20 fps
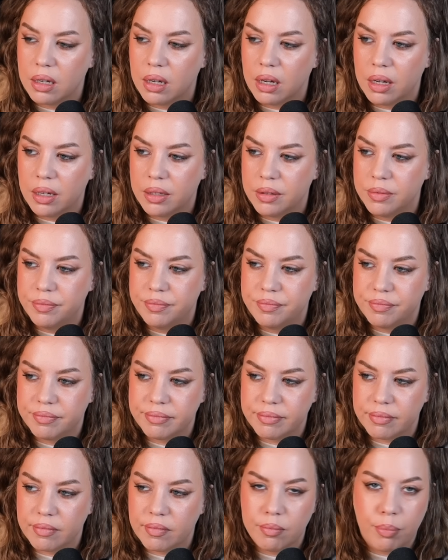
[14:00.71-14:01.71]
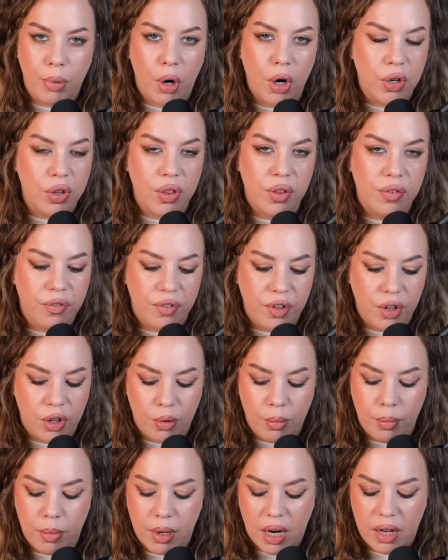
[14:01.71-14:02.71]
uh, part of the
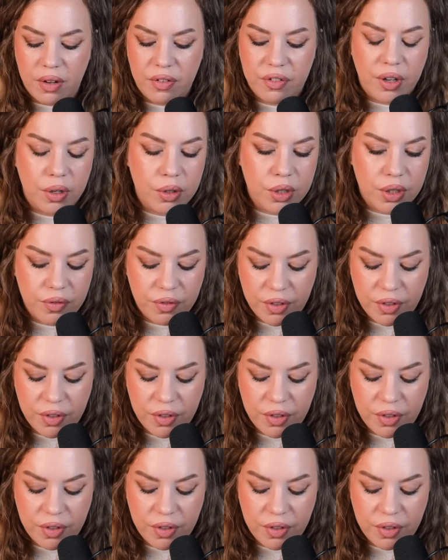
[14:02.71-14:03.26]
film, but I found it